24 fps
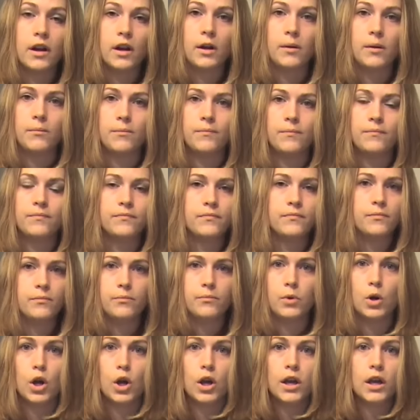Um,
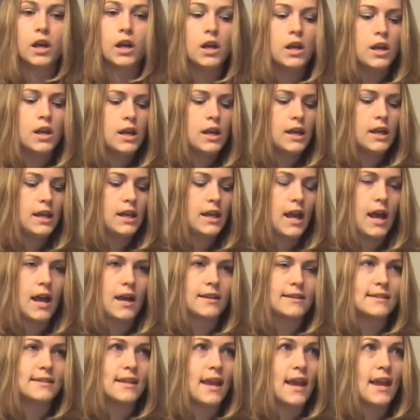book. He
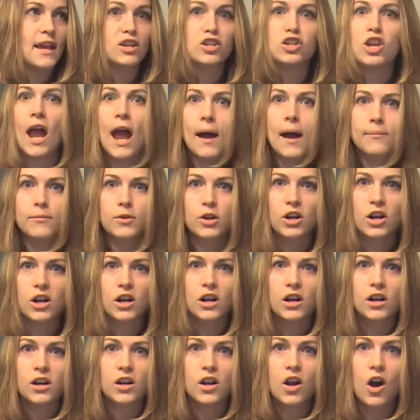has a
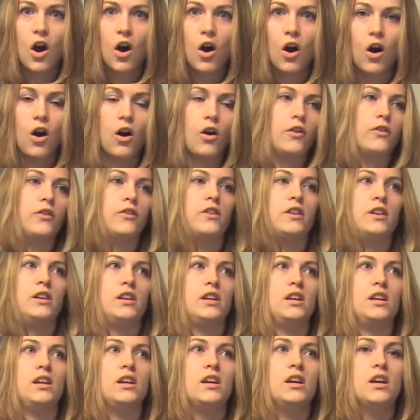chapter called
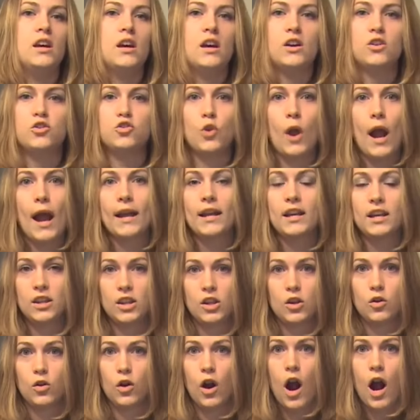The Dragon in
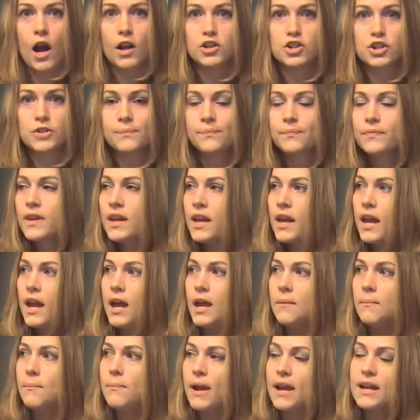the Garage.
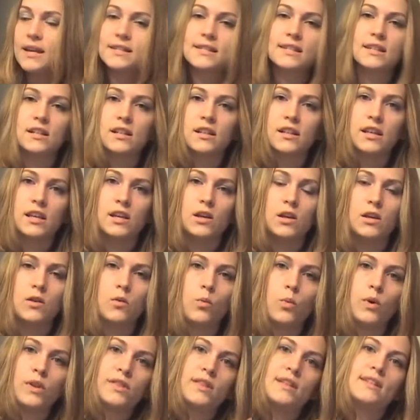And basically,
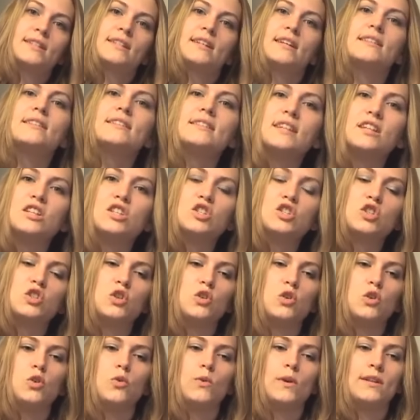what this gets
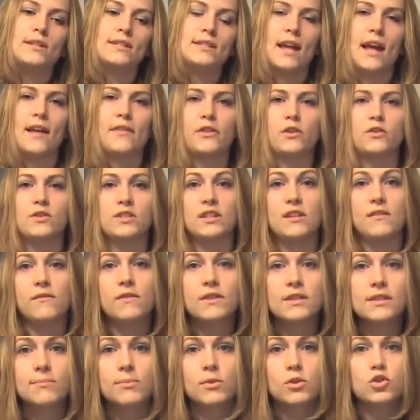into is that there's an
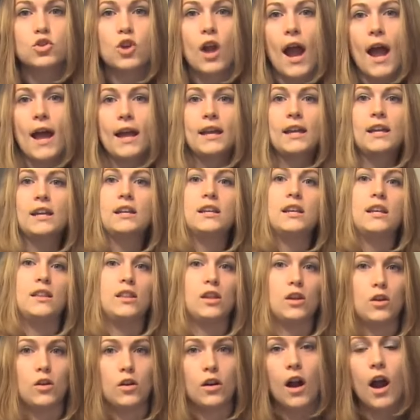invisible dragon in
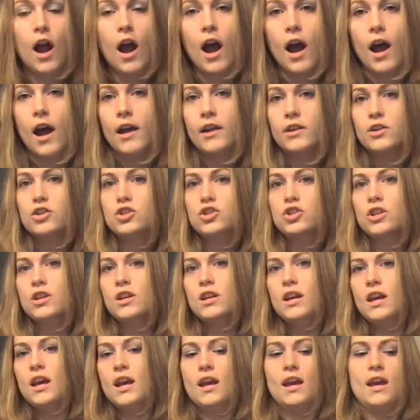the garage,
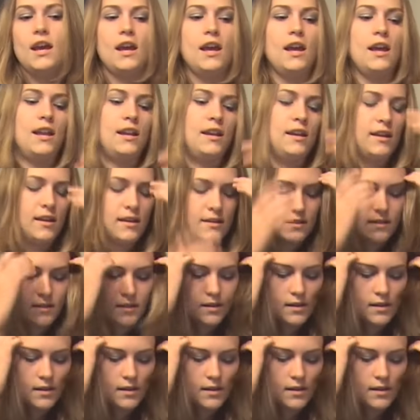and